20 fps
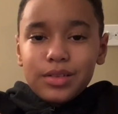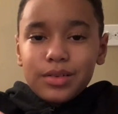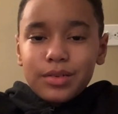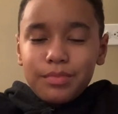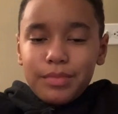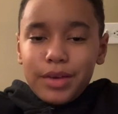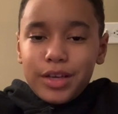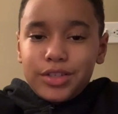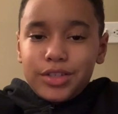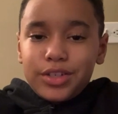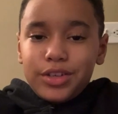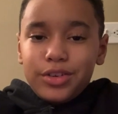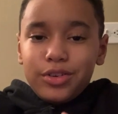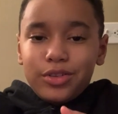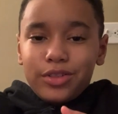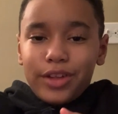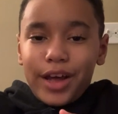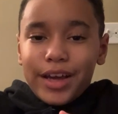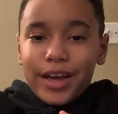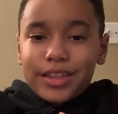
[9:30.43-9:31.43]
make sure you
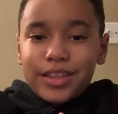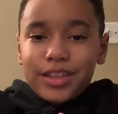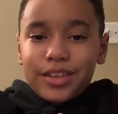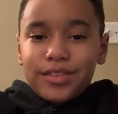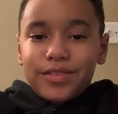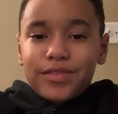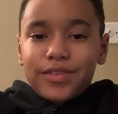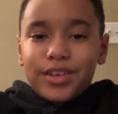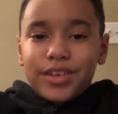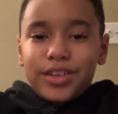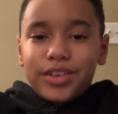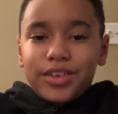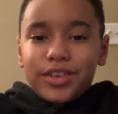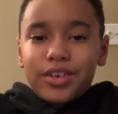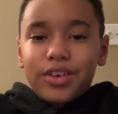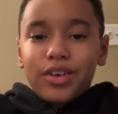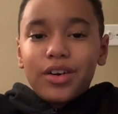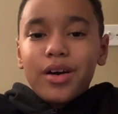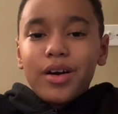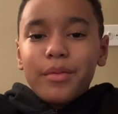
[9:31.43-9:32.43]
like this
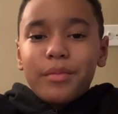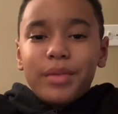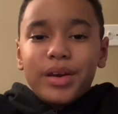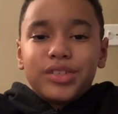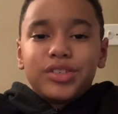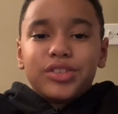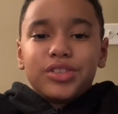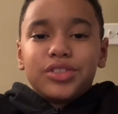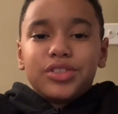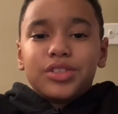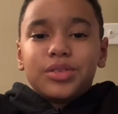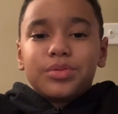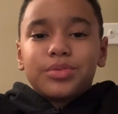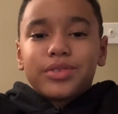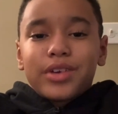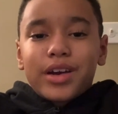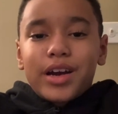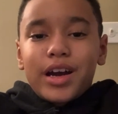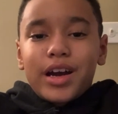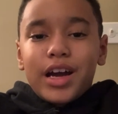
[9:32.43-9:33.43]
video, make sure you
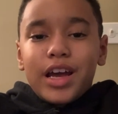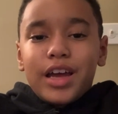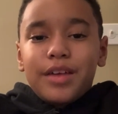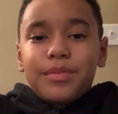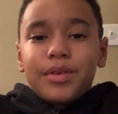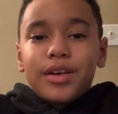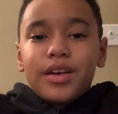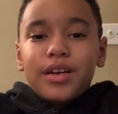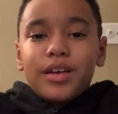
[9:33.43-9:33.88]
subscribe,